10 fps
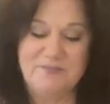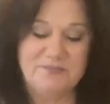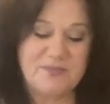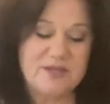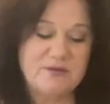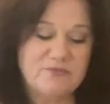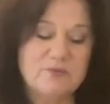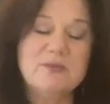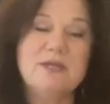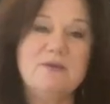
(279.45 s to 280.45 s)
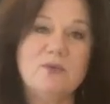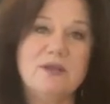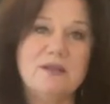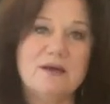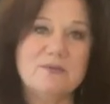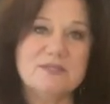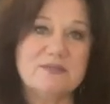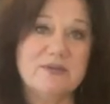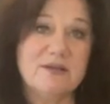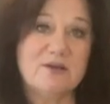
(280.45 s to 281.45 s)
I know for me, when I was
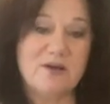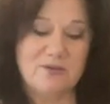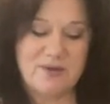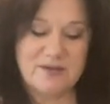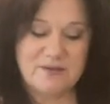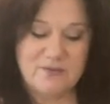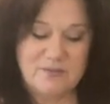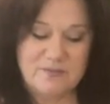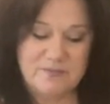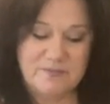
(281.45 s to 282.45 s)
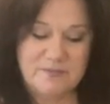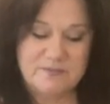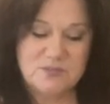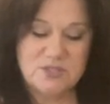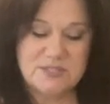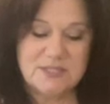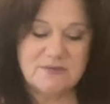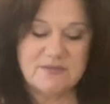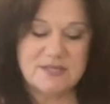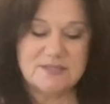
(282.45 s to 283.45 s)
living in Colorado, just seeing if
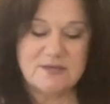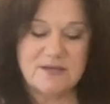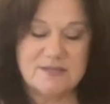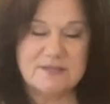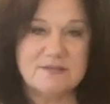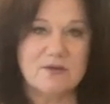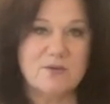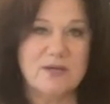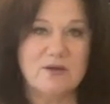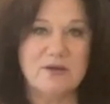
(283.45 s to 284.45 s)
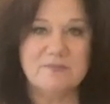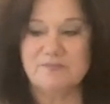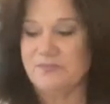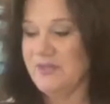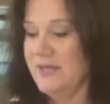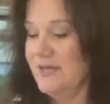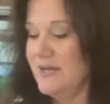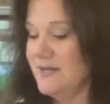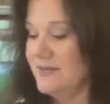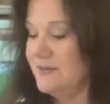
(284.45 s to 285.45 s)
that's hot, that's not quite hot.
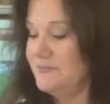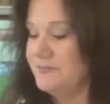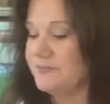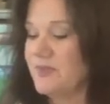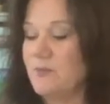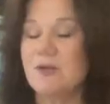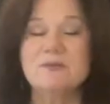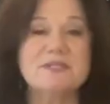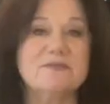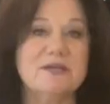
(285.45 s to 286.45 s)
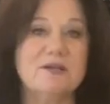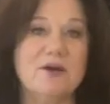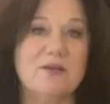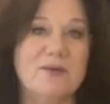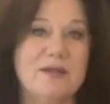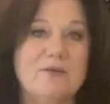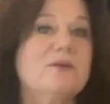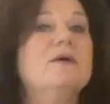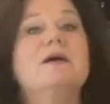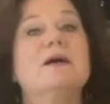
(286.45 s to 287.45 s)
When I was living in Colorado,
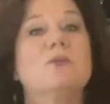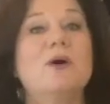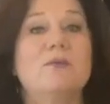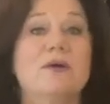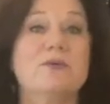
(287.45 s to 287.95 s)
whitewater